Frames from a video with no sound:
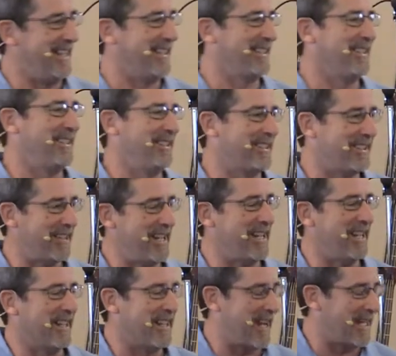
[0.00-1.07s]
It's good to see
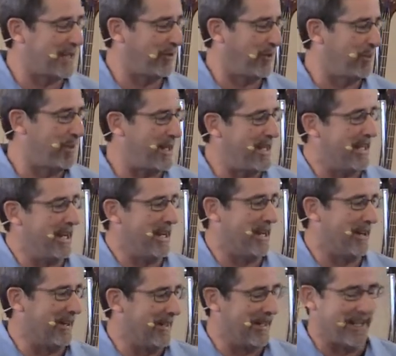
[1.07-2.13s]
you. Thanks for being
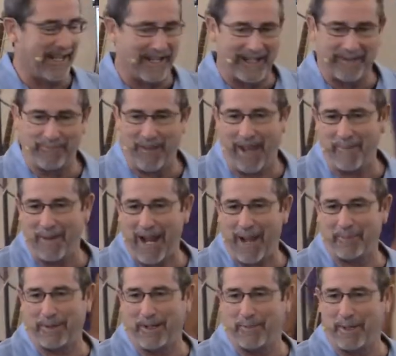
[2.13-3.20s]
here. Um, I'm
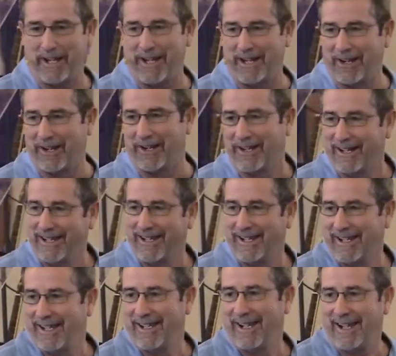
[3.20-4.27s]
happy to be here.
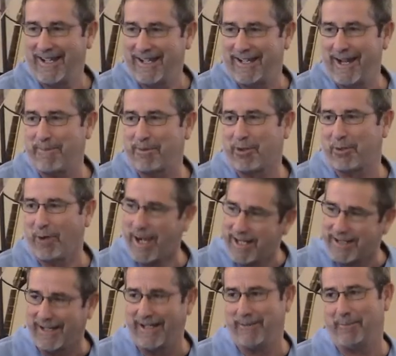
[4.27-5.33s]
I think I'm
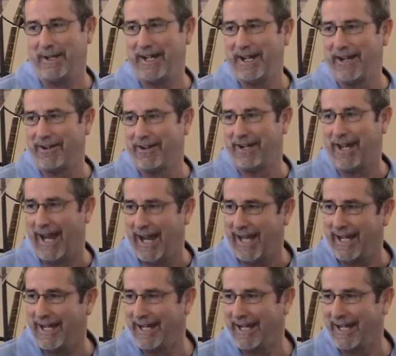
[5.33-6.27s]
crazy to be here today.